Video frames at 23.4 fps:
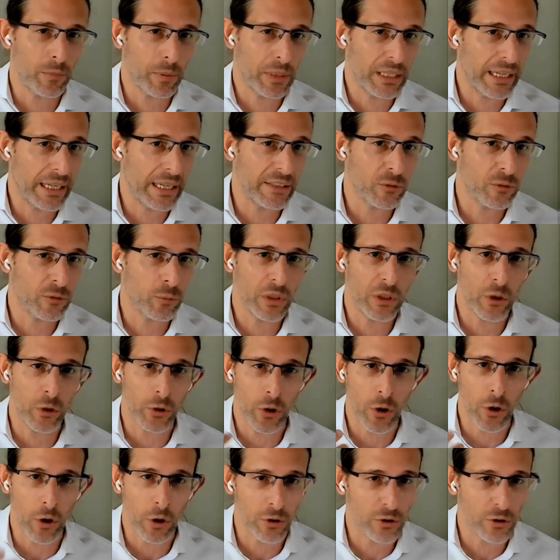kids with
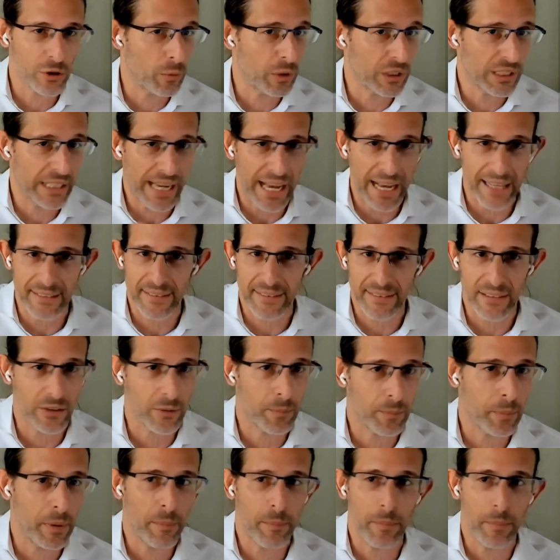oncology, with
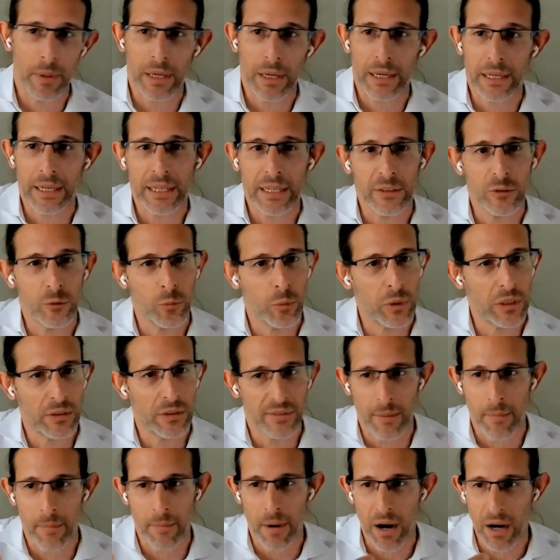cancer, kids
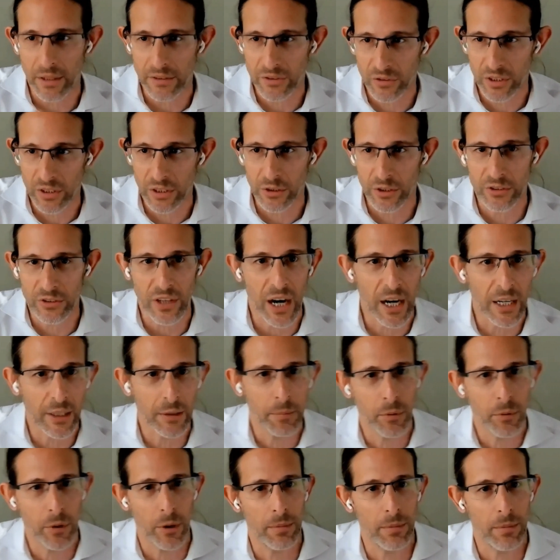with some serious
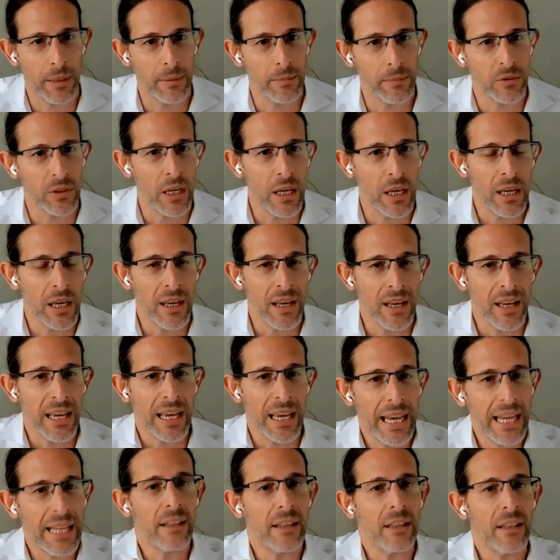heart problems,
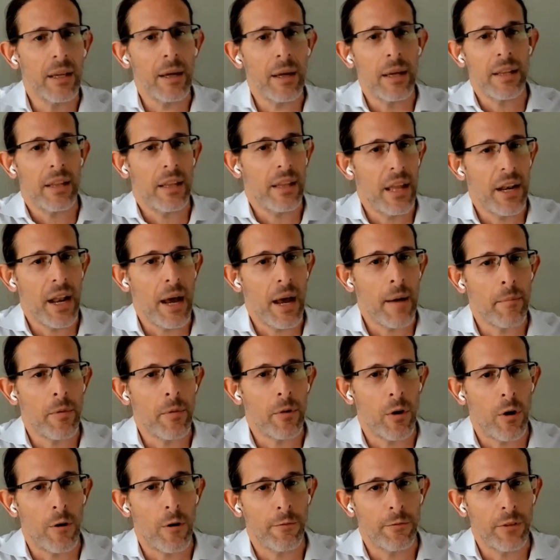in the
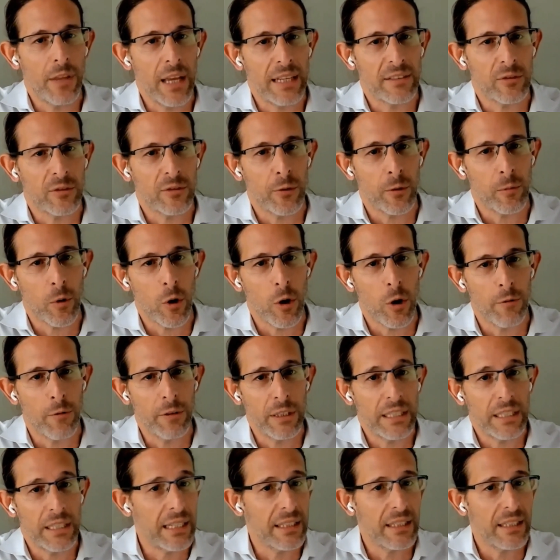number of deaths from
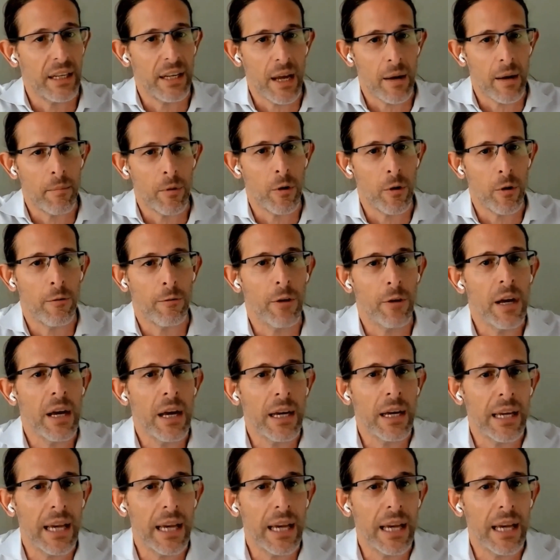COVID, in the number of